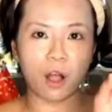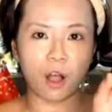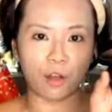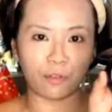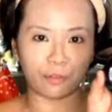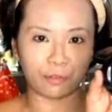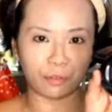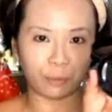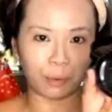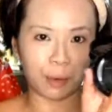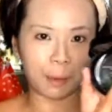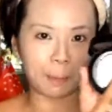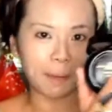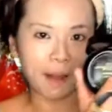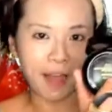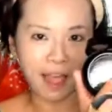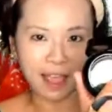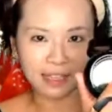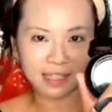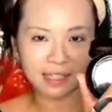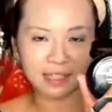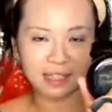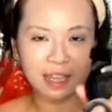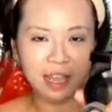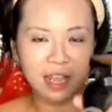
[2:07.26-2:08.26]
of 3
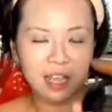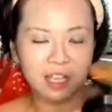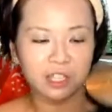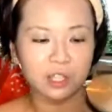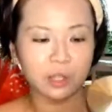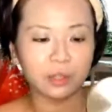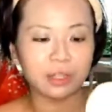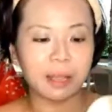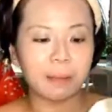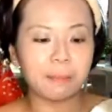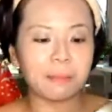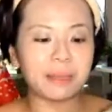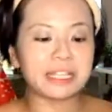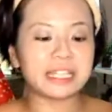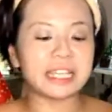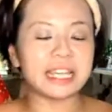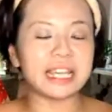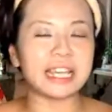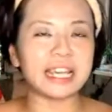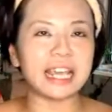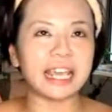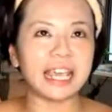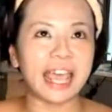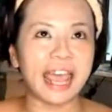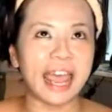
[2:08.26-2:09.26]
plus. So that means
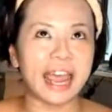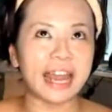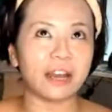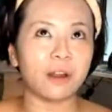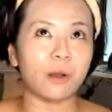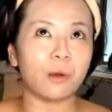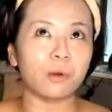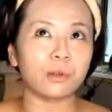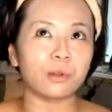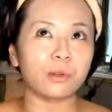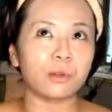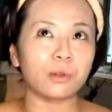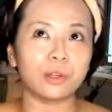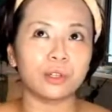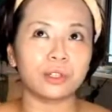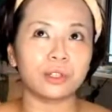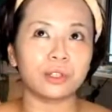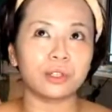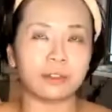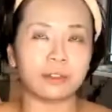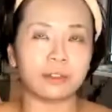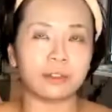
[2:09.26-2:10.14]
it can also,